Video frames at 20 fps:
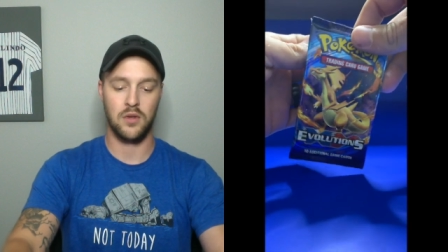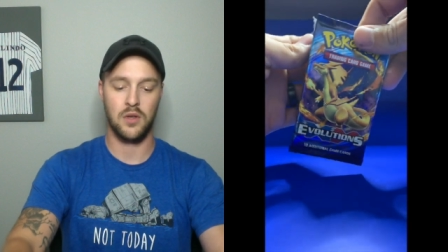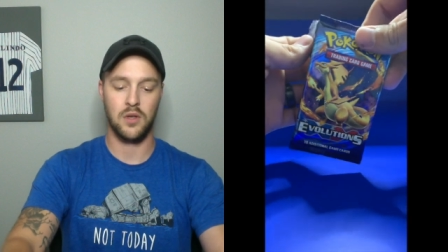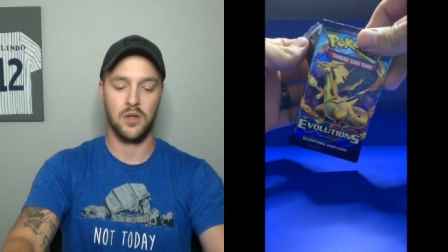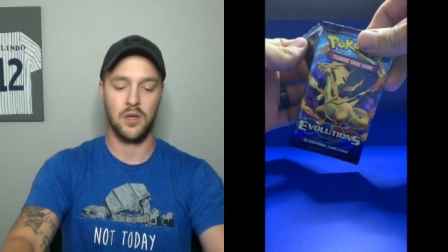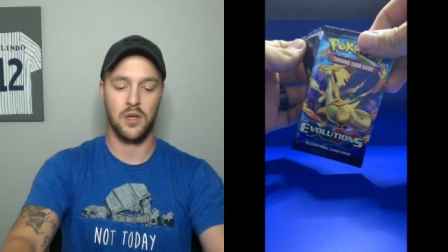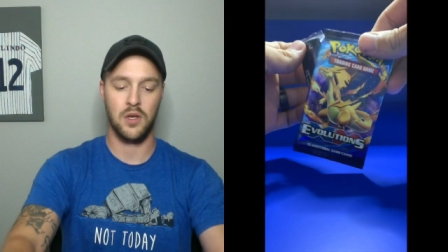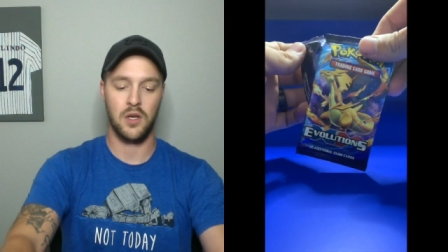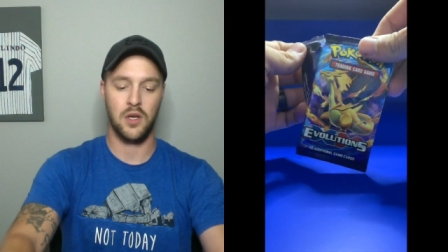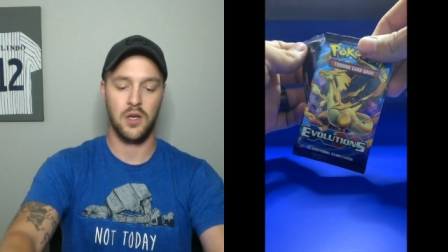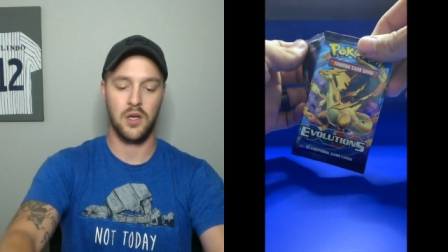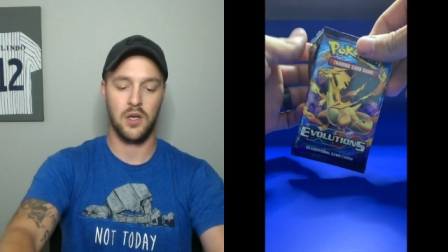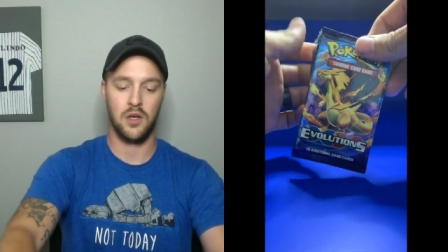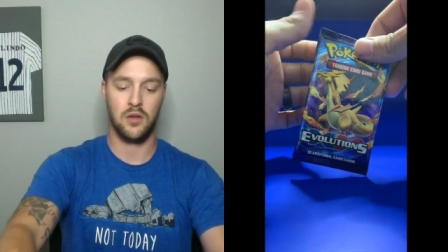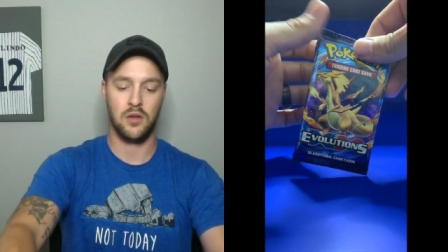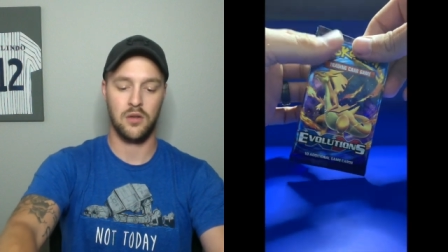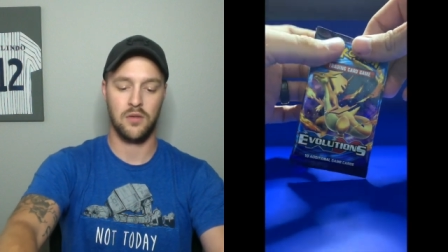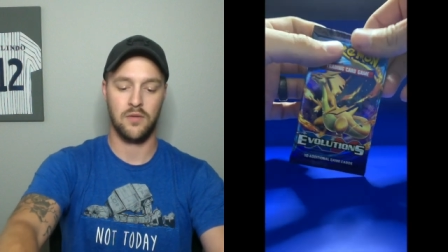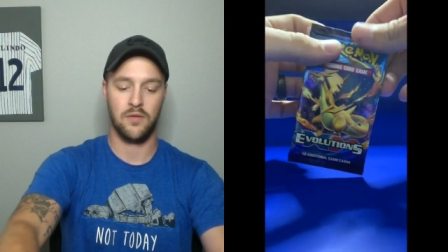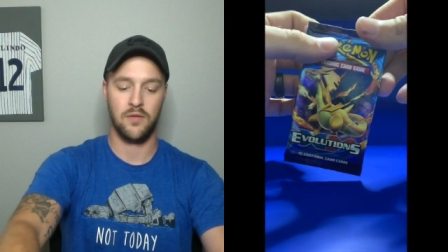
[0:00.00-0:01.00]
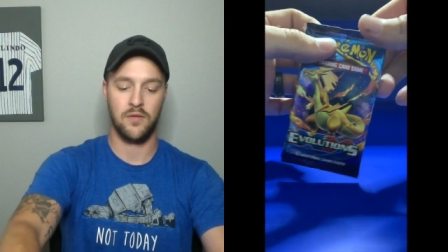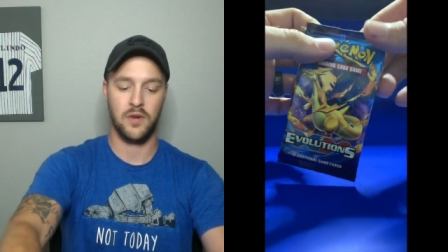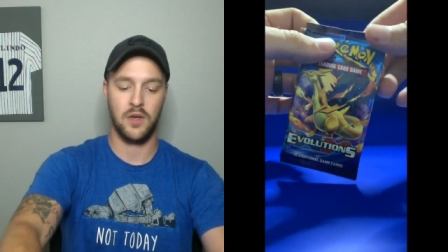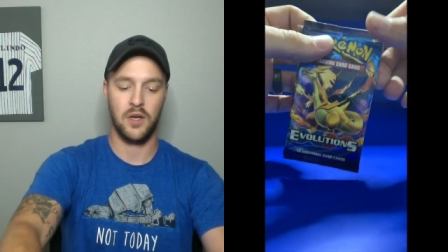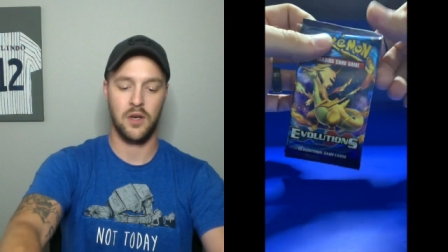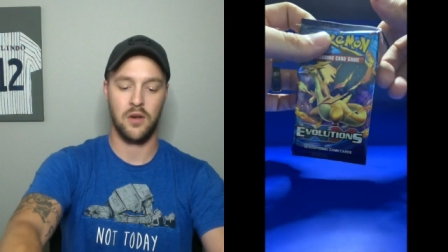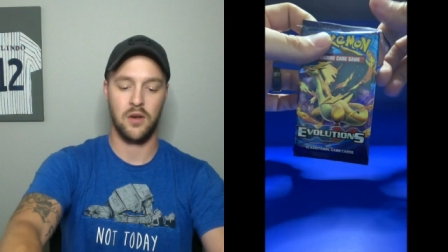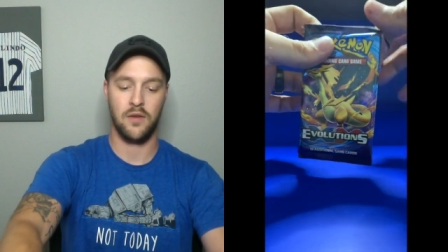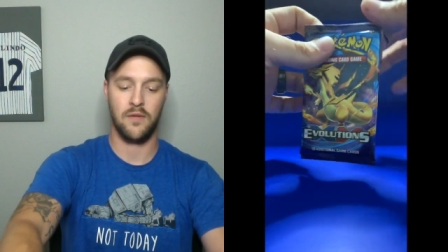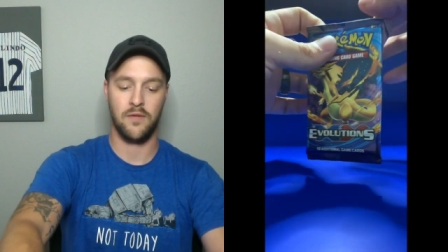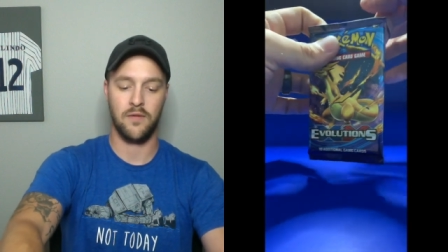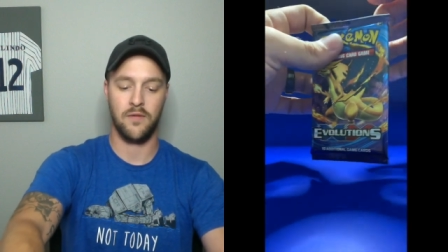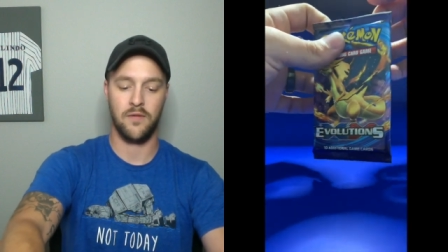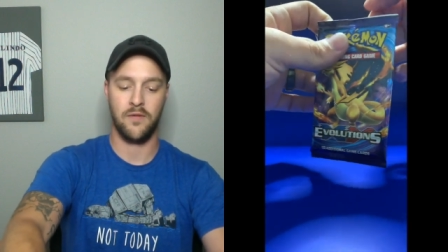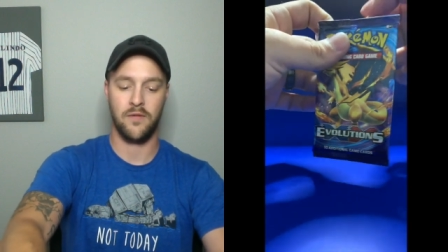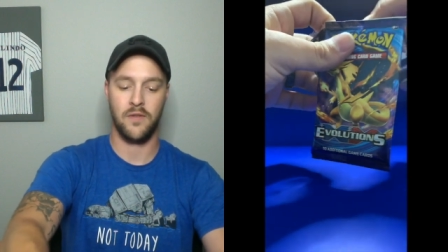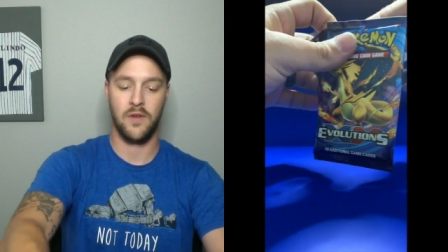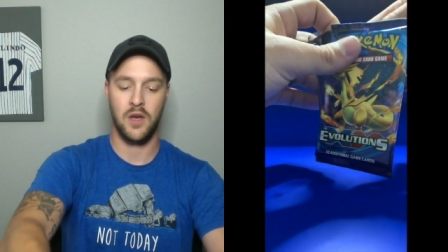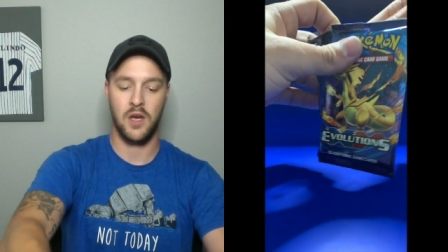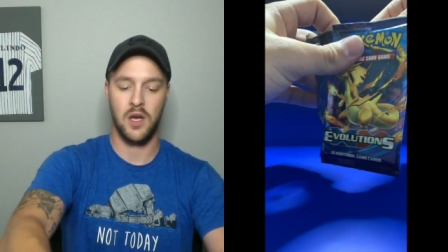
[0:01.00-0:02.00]
Okay, very,
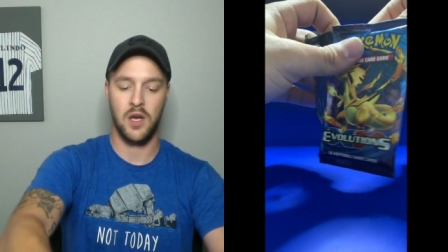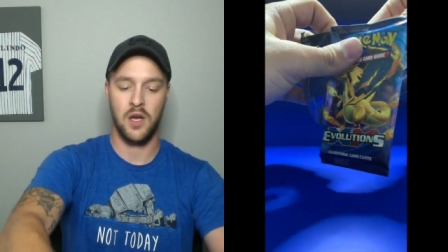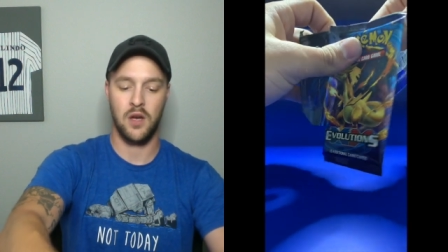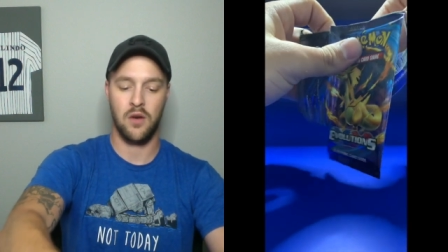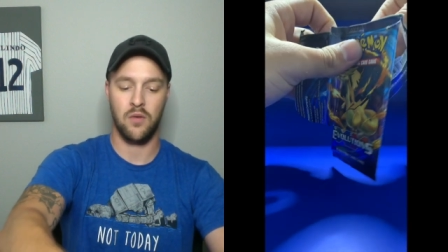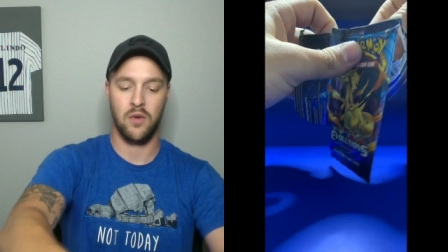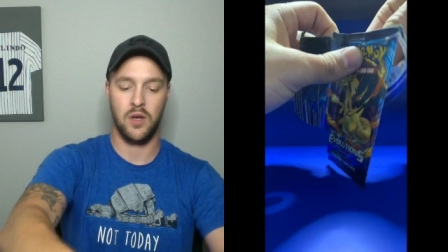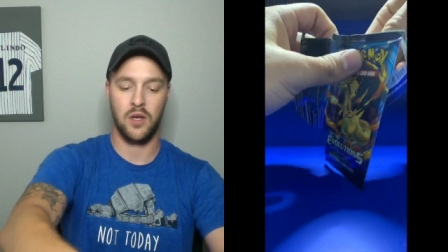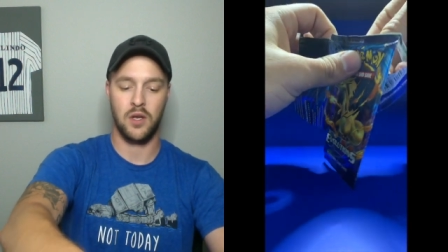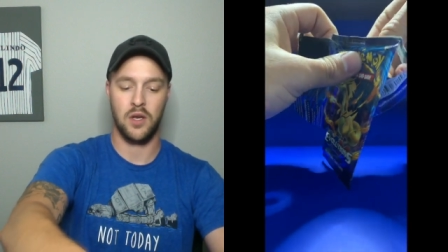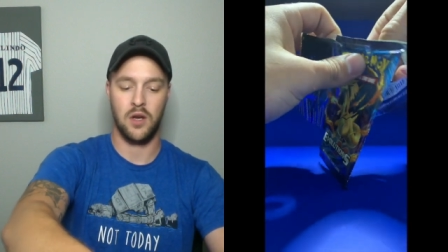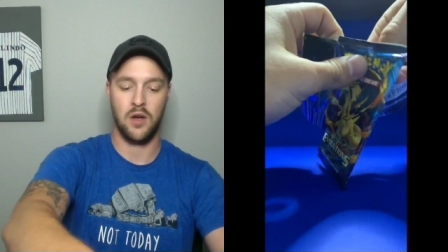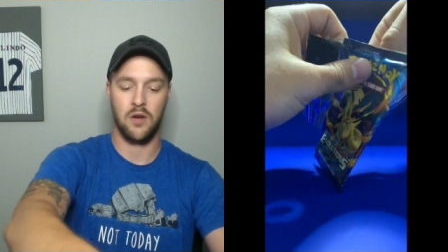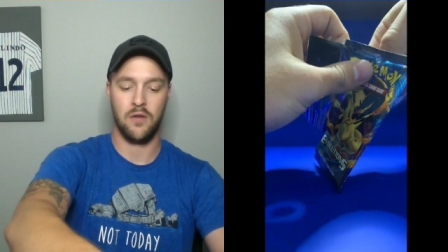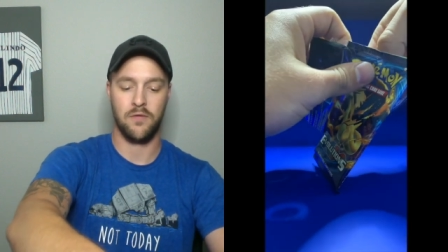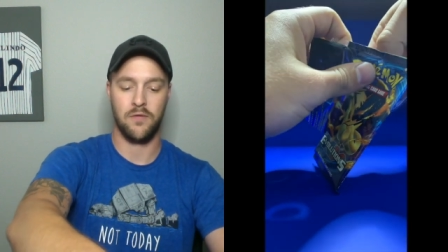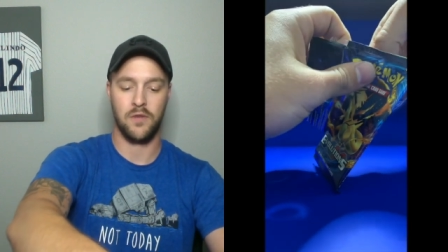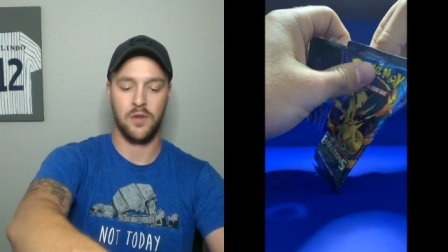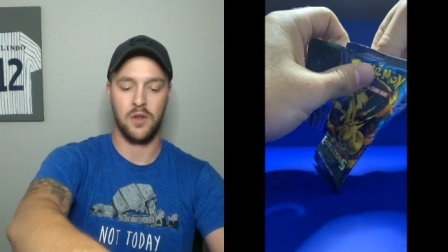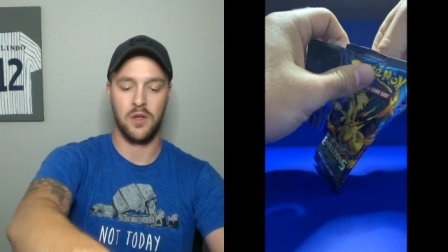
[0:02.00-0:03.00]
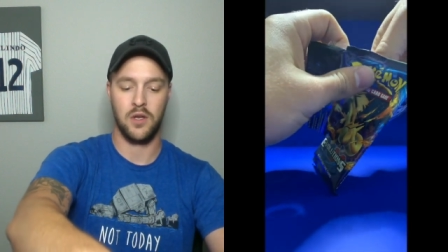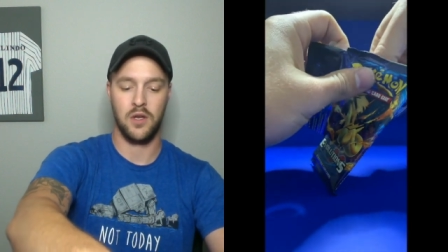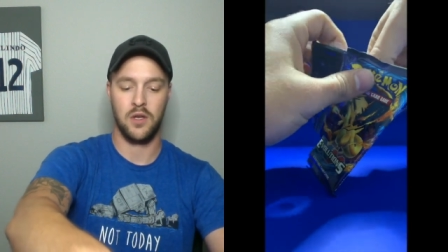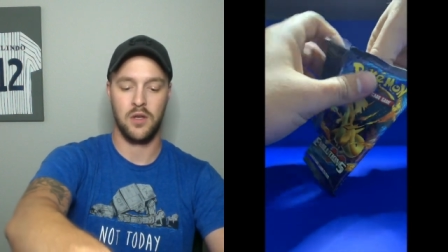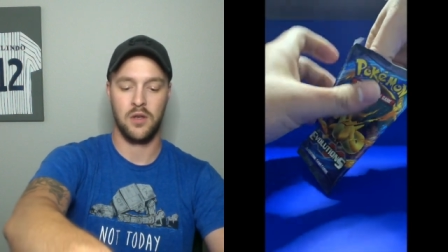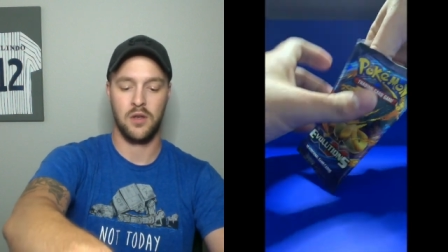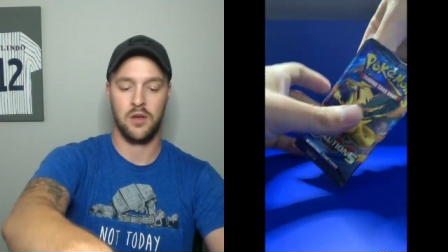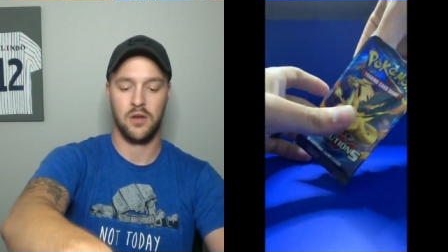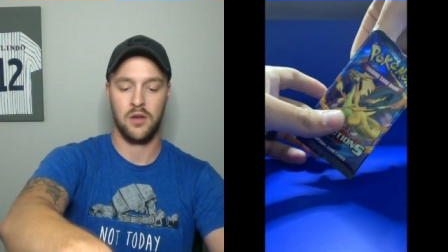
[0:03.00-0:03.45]
very carefully.